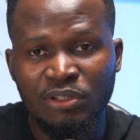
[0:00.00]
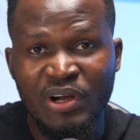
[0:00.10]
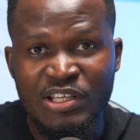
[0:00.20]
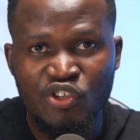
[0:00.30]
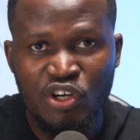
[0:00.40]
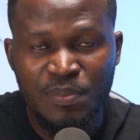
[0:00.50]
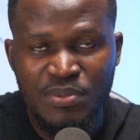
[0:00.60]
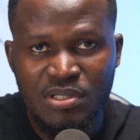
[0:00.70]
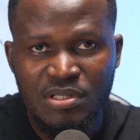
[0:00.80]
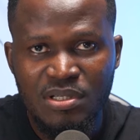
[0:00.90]

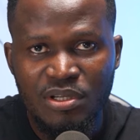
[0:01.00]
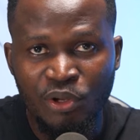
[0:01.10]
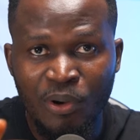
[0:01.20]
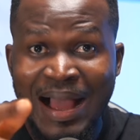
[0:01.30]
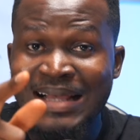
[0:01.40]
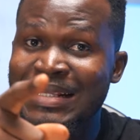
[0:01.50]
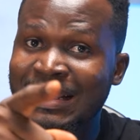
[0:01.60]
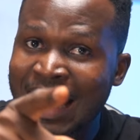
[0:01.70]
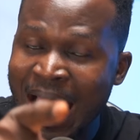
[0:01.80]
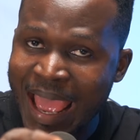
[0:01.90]
transcript, as a
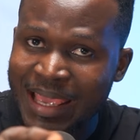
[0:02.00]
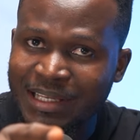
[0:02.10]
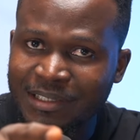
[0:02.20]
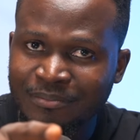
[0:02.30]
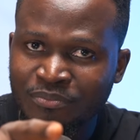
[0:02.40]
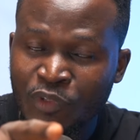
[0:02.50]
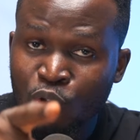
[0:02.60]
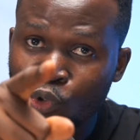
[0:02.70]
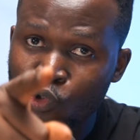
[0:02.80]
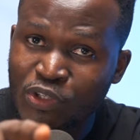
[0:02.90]
tie
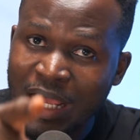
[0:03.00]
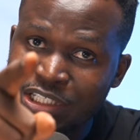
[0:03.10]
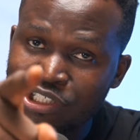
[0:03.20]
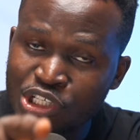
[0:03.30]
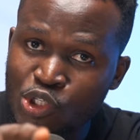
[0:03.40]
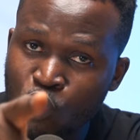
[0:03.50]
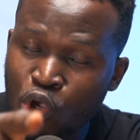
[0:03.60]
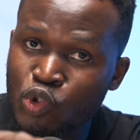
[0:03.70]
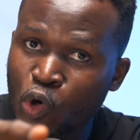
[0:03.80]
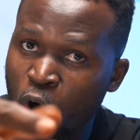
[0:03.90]
to show that she's
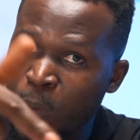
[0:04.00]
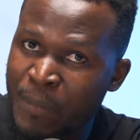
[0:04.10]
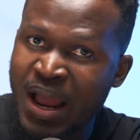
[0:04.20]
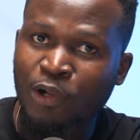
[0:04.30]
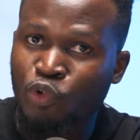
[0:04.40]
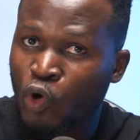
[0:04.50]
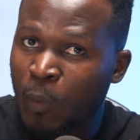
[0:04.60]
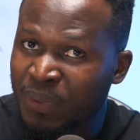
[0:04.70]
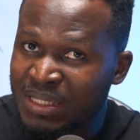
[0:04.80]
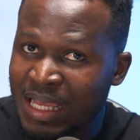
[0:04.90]
going to come back to
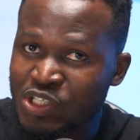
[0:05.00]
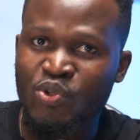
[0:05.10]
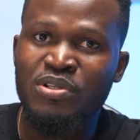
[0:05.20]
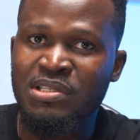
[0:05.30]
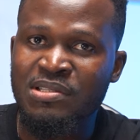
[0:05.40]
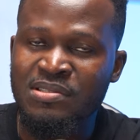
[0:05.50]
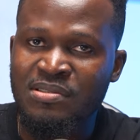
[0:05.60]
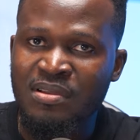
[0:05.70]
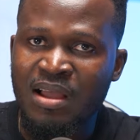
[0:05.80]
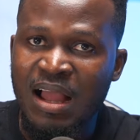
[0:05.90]
complete her studies
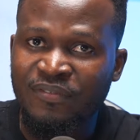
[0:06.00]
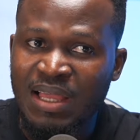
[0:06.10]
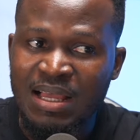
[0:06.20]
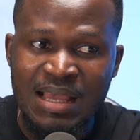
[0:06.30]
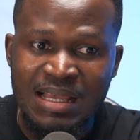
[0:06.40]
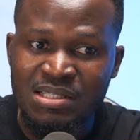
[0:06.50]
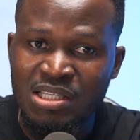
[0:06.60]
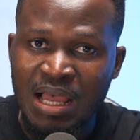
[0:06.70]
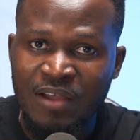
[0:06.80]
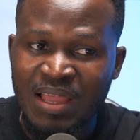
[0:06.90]
after
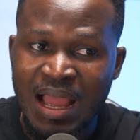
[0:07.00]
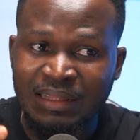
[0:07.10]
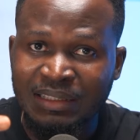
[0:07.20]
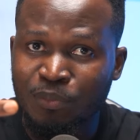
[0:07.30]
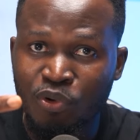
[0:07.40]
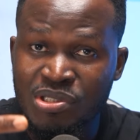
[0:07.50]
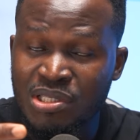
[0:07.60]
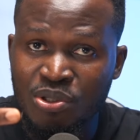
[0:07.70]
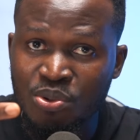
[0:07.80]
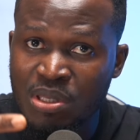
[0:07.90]
her 3 months
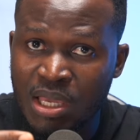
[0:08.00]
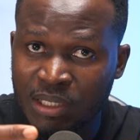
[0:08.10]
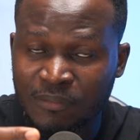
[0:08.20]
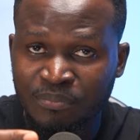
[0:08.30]
in the UK,